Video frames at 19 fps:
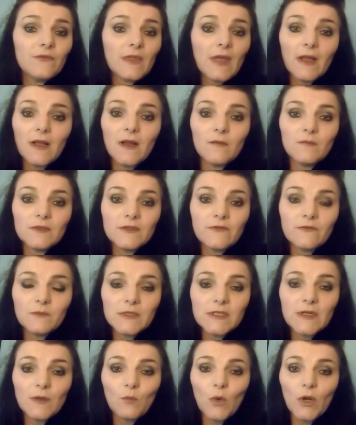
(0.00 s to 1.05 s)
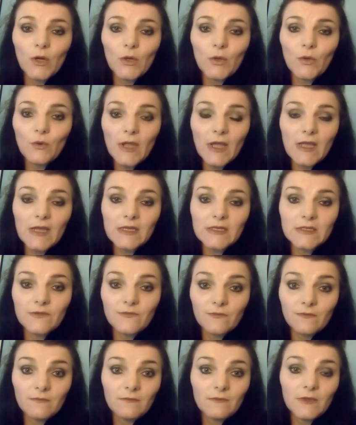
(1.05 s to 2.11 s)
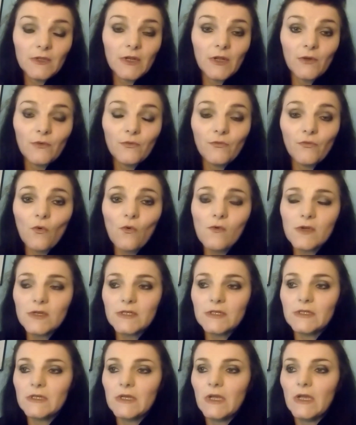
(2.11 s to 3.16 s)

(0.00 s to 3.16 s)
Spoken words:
that comes from someone who cares, for us.